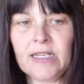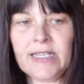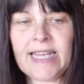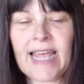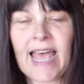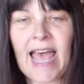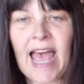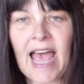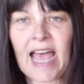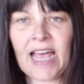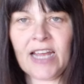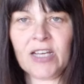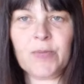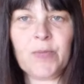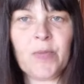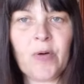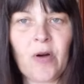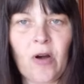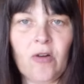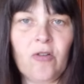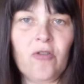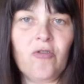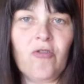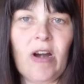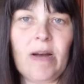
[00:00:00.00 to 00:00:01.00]
to add
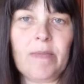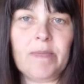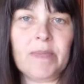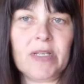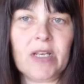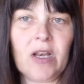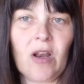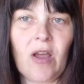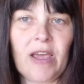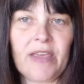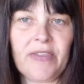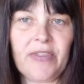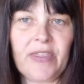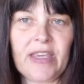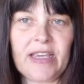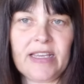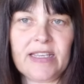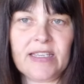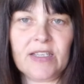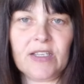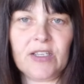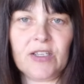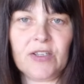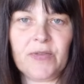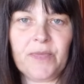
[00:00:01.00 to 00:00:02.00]
programs like
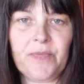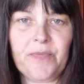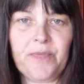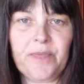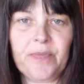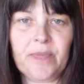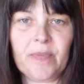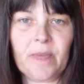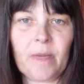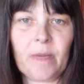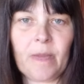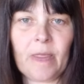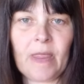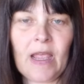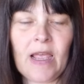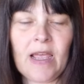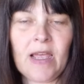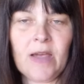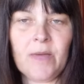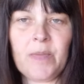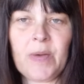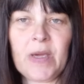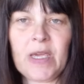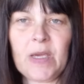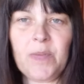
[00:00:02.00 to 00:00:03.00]
this.
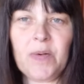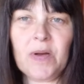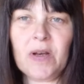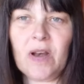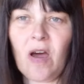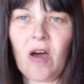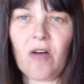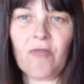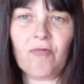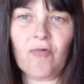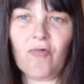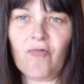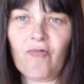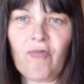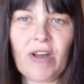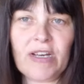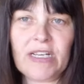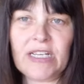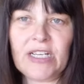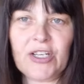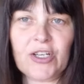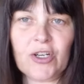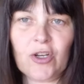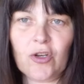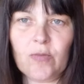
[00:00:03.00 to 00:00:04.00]
People are
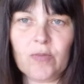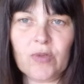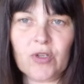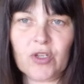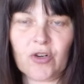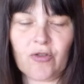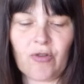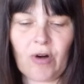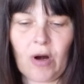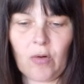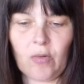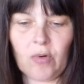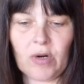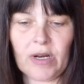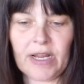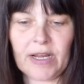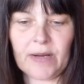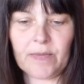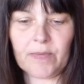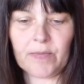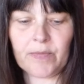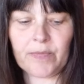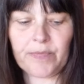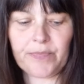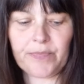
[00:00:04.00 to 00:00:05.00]
already doom scrolling.